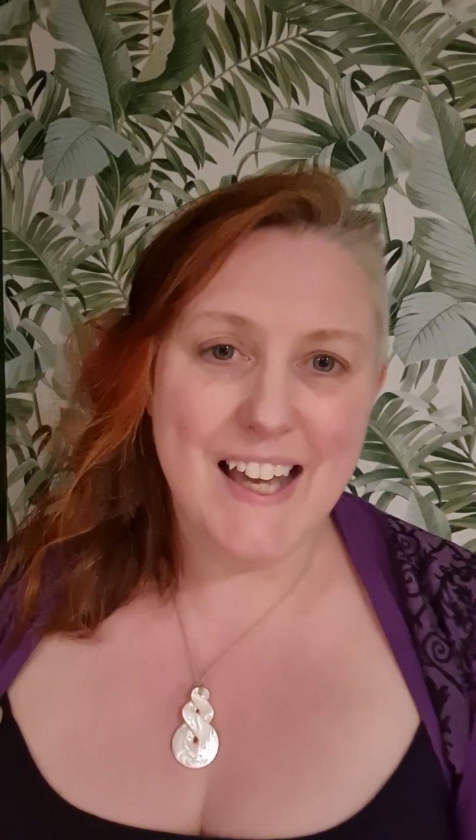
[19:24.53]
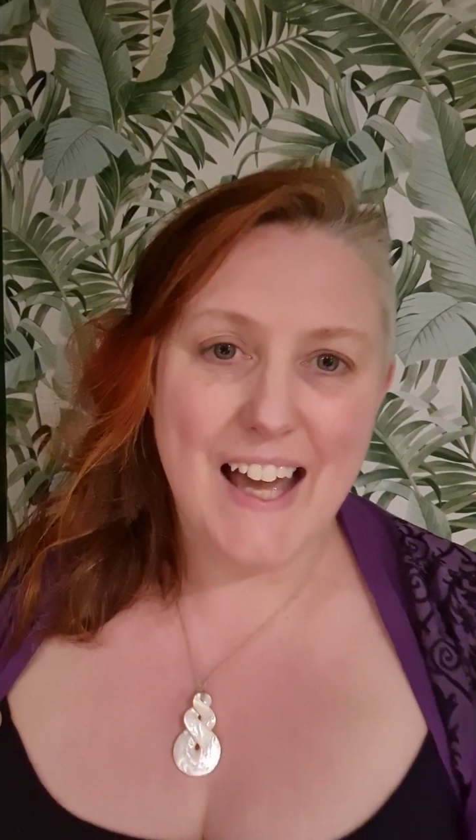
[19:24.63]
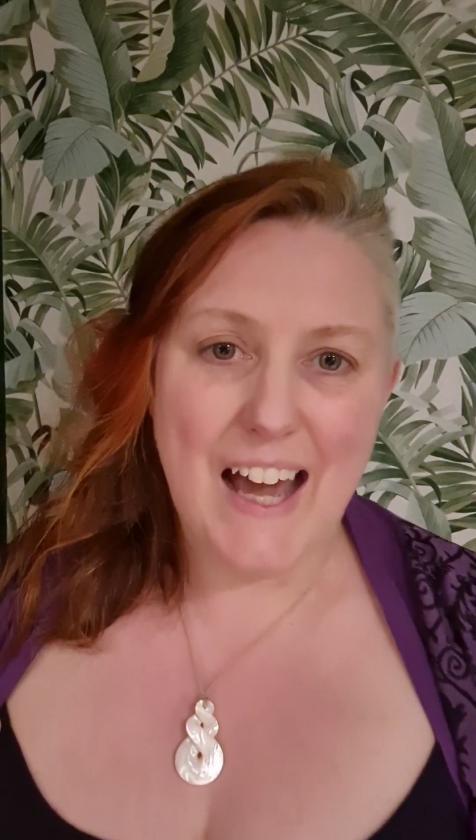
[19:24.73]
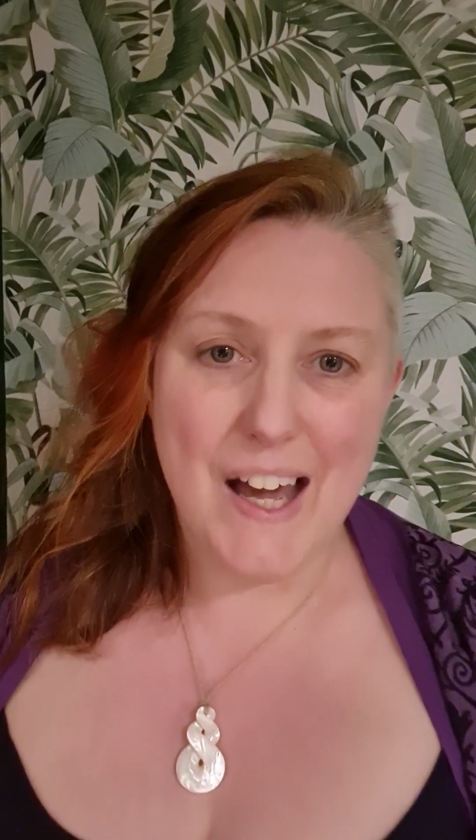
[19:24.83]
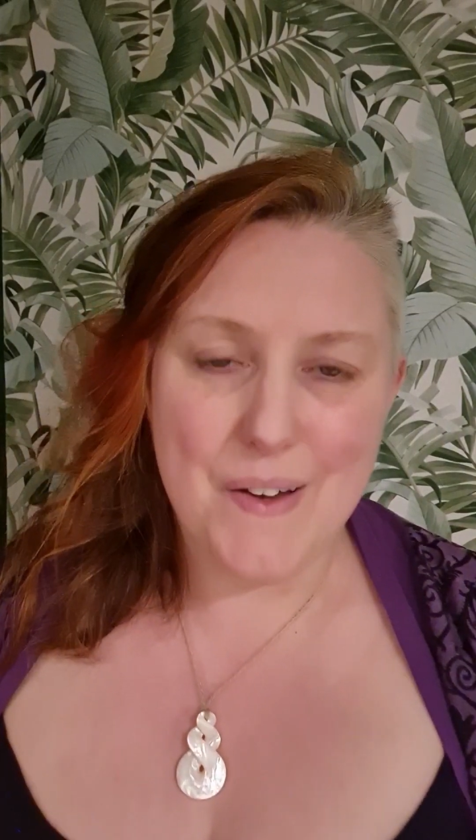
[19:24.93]

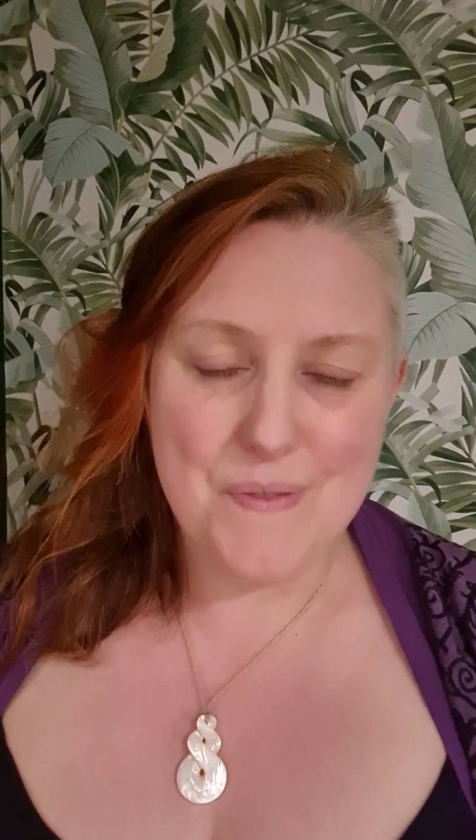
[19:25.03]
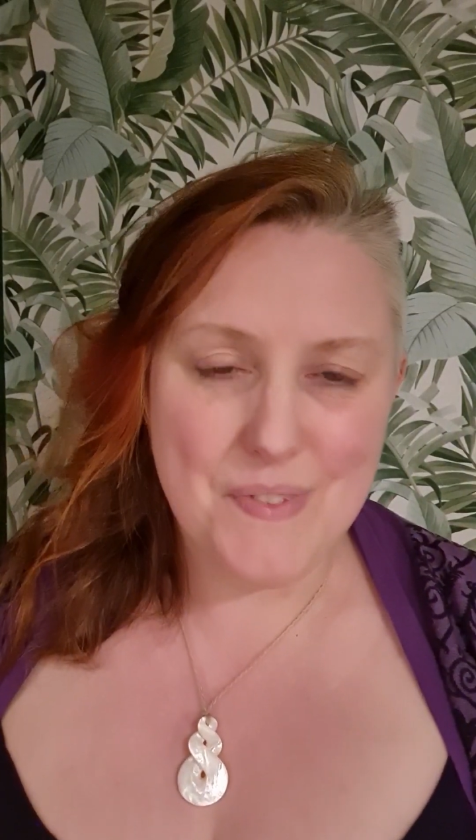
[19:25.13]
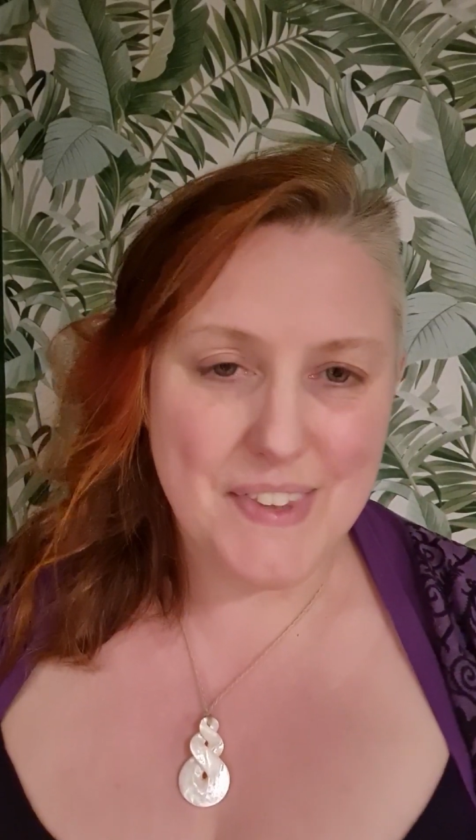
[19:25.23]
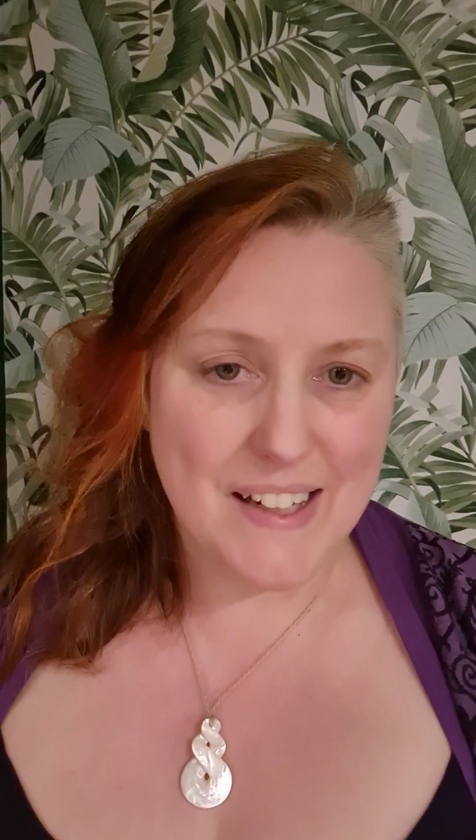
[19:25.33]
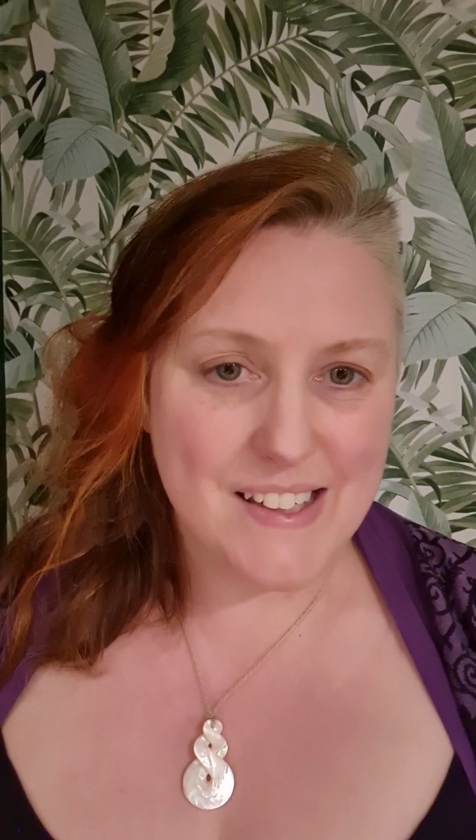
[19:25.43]

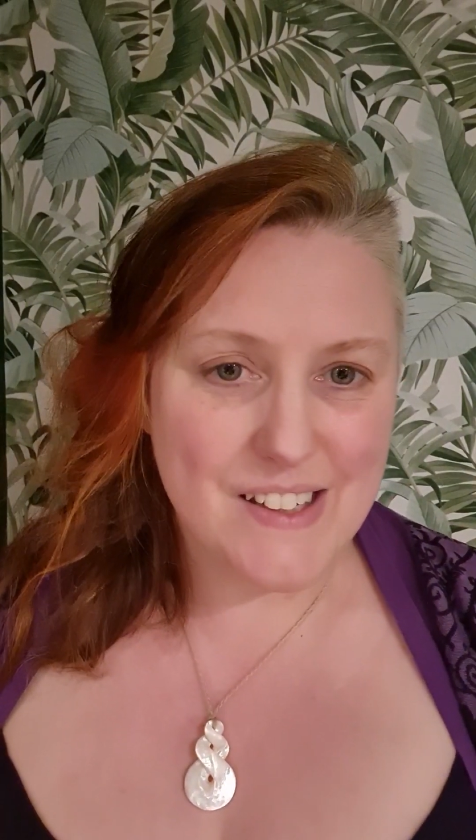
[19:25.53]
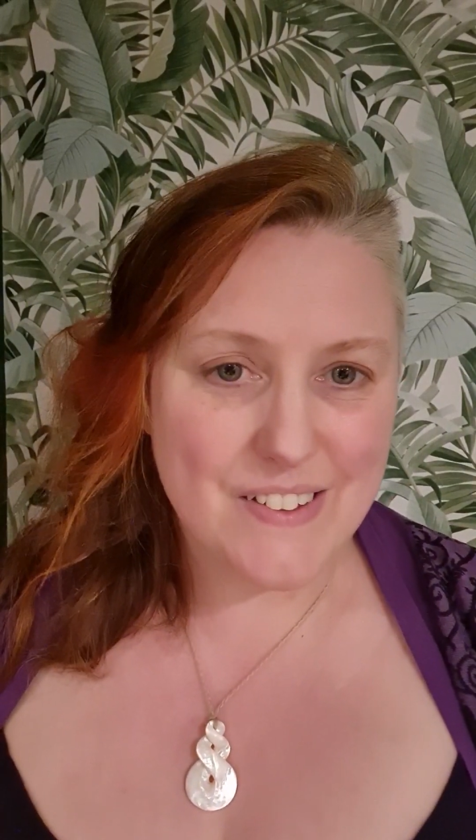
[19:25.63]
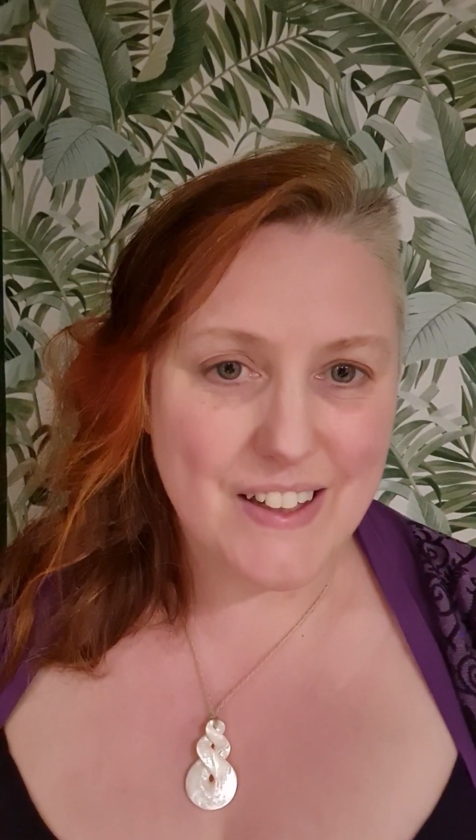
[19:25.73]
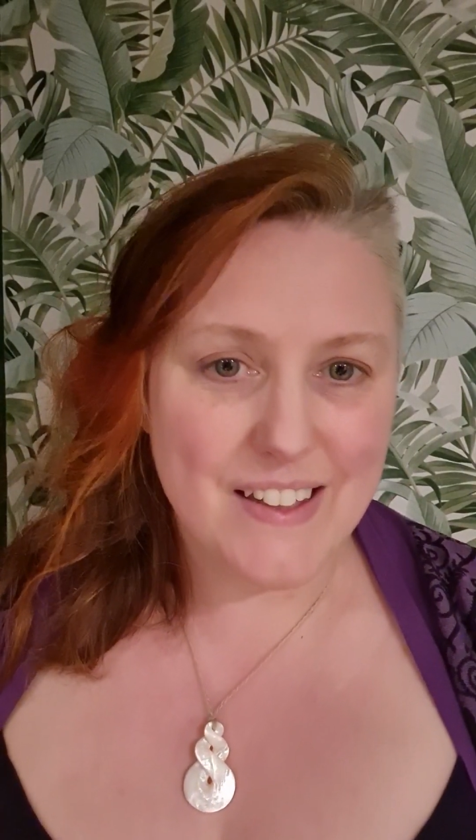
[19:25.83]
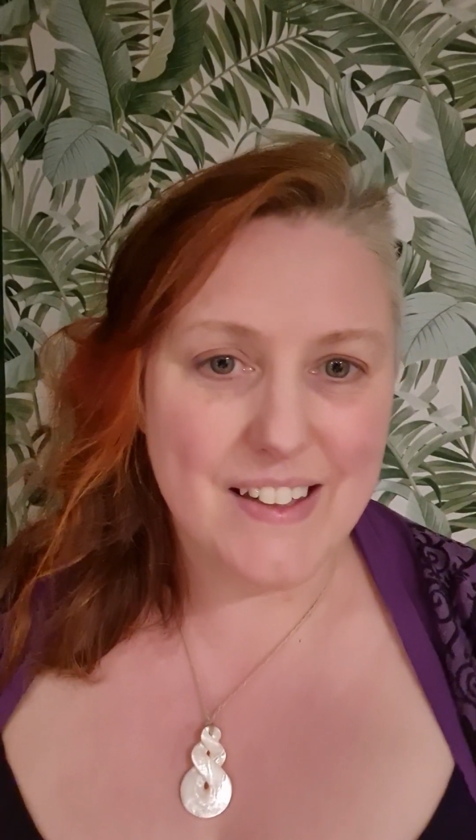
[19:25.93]
then you
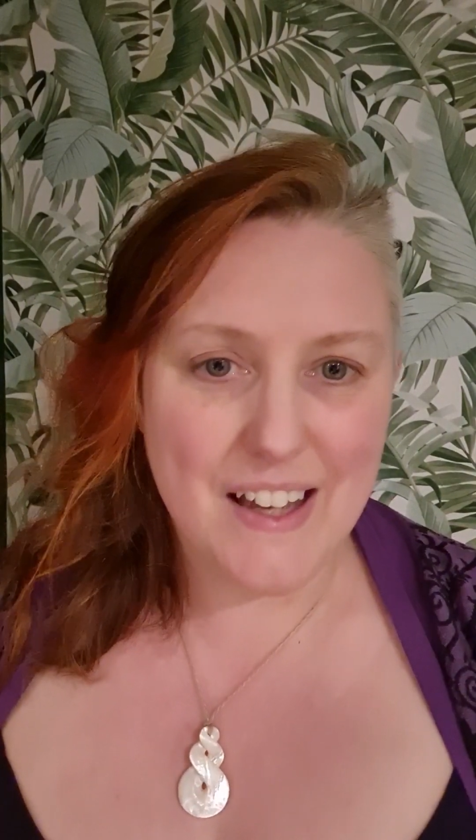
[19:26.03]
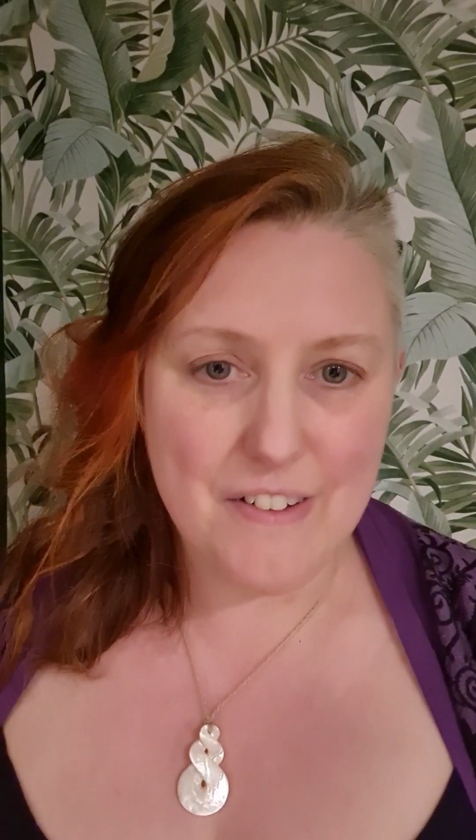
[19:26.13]
can